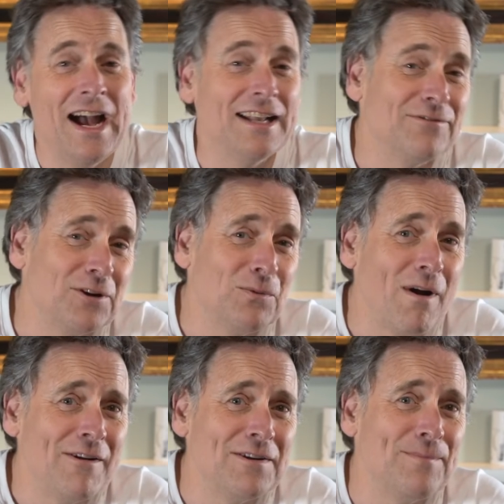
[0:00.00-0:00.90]
And if you're
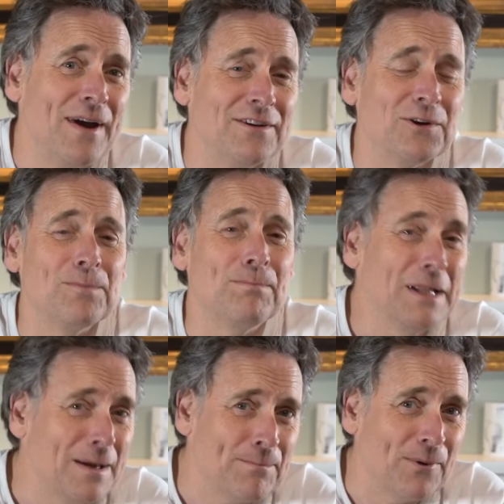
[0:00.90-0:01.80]
worried about your
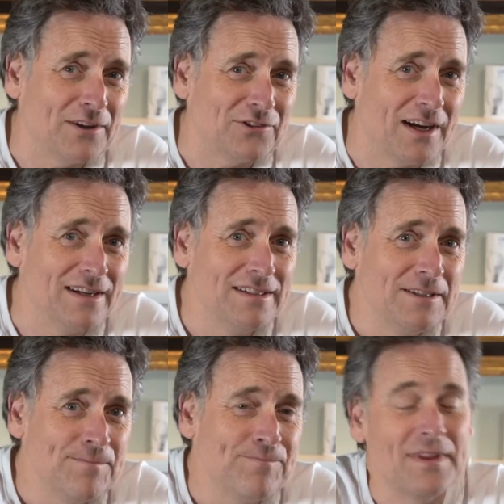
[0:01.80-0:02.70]
blood pressure,
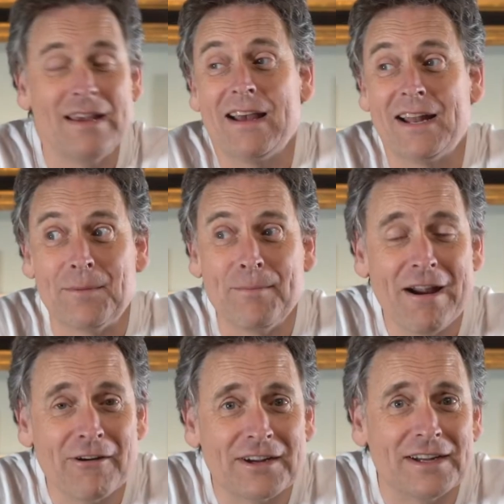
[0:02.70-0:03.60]
an
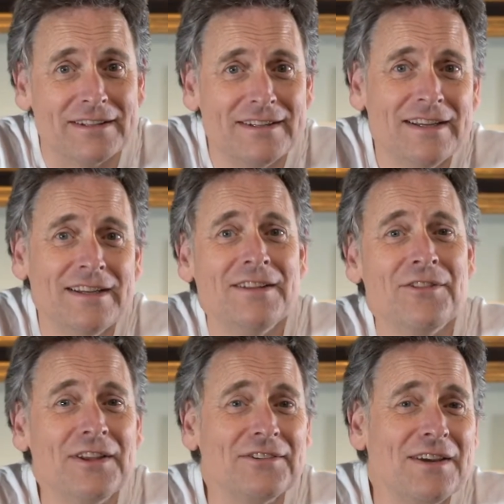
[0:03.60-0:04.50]
American,
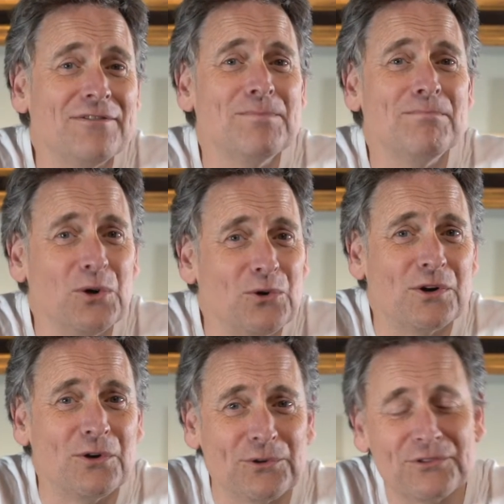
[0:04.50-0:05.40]
there's even more
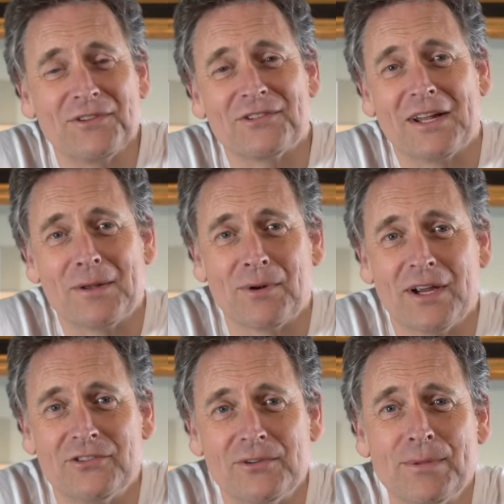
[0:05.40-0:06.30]
cause for
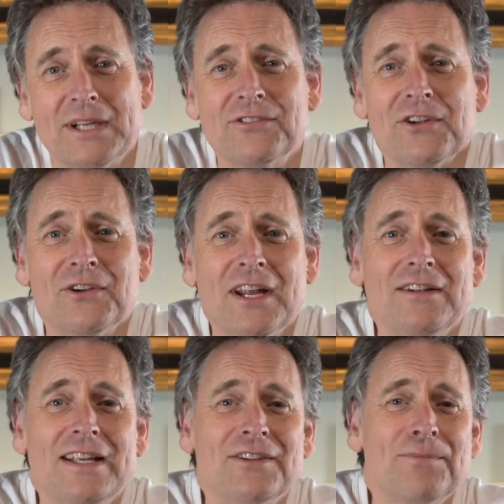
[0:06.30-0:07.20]
celebration because not
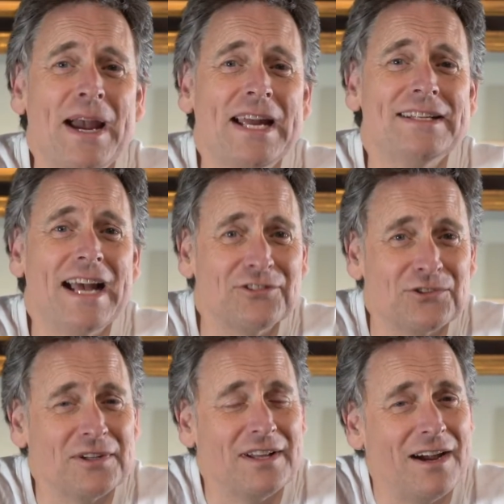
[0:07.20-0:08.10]
only is May
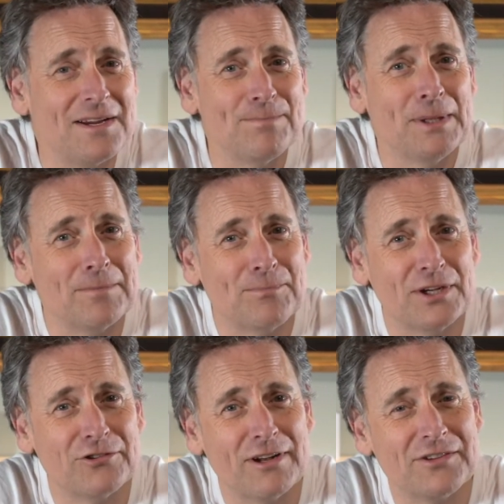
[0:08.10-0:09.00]
National High Blood
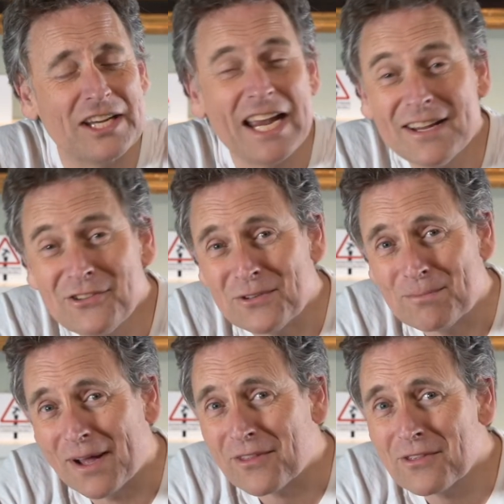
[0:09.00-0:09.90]
Pressure Education
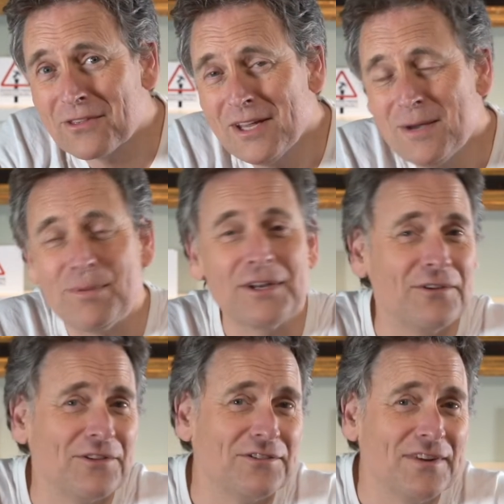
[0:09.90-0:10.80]
Month, but
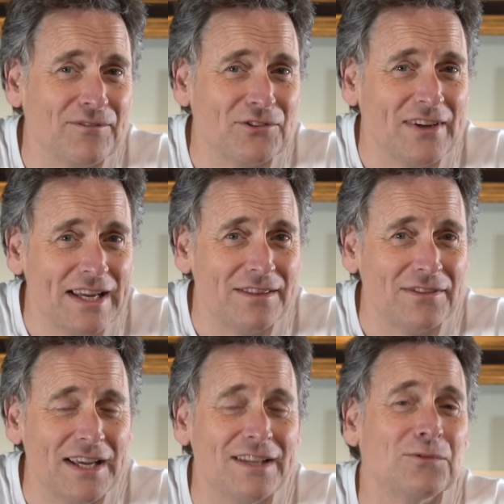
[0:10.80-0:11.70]
on the 17th
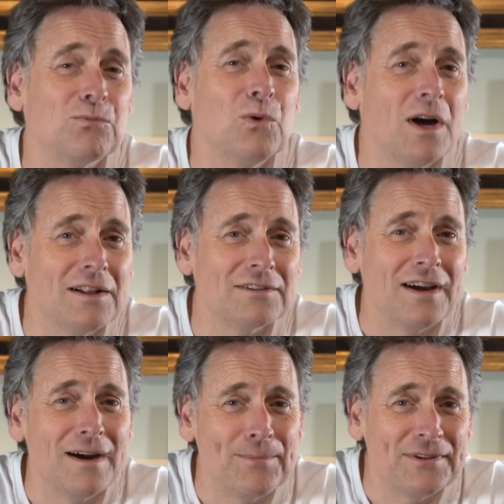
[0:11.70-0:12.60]
it's World
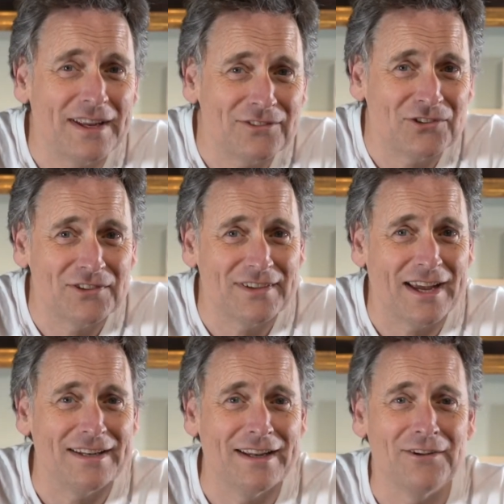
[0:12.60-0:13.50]
Hypertension
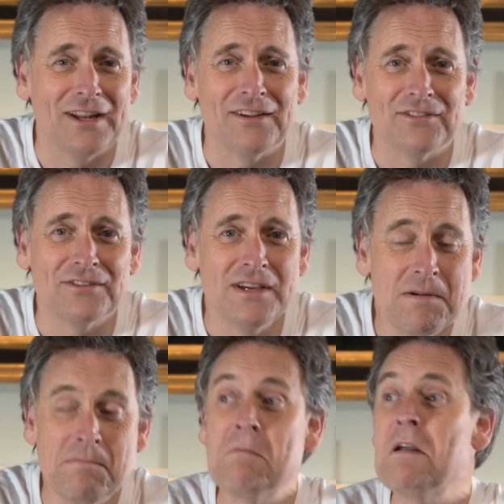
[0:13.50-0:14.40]
Day, no less.
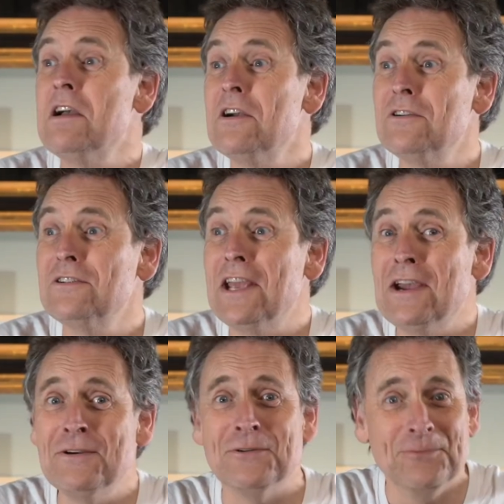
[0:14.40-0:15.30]
Who
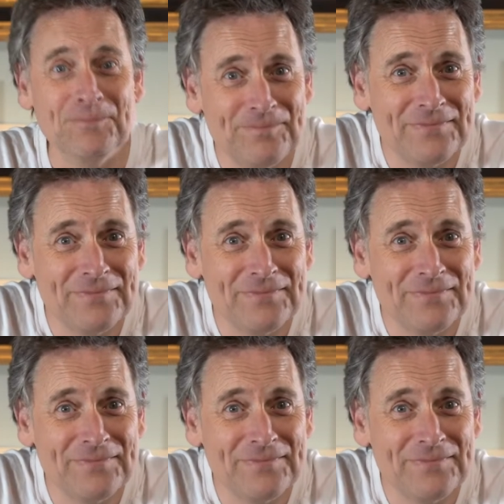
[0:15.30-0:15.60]
knew?